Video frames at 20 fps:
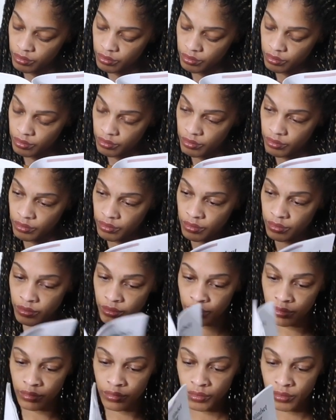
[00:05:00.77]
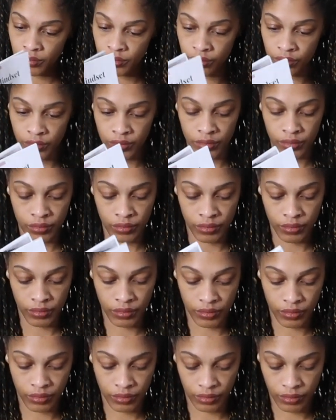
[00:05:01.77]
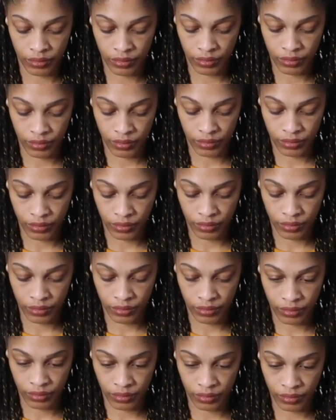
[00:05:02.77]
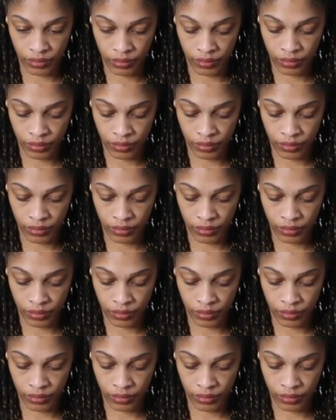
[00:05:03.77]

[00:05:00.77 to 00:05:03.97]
rereading the same thing over and over, or reading in a space that is